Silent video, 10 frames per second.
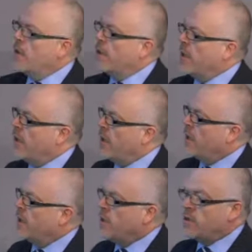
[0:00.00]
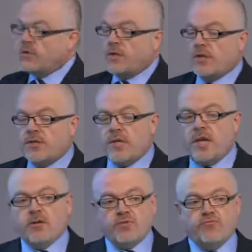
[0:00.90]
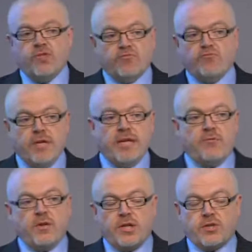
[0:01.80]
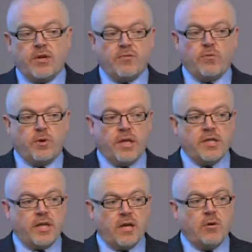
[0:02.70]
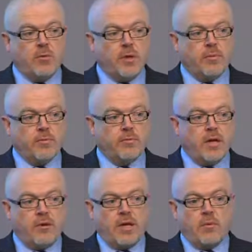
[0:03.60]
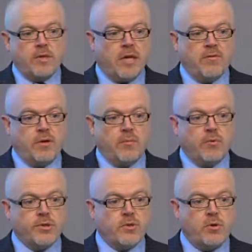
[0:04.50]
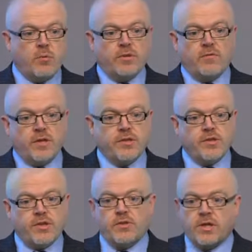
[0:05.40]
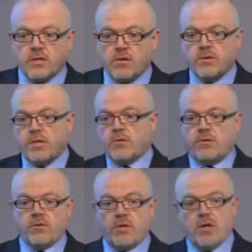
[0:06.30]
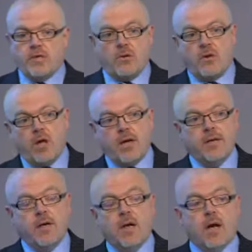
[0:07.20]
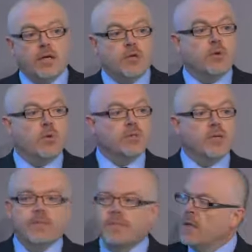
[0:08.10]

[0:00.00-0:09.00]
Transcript: Thank you, Nick. So as you can see here, it's just really, really straightforward and easy to get hold of people. I don't care what telephone number he's on or what device he's using. As long as he's online, I can talk to him.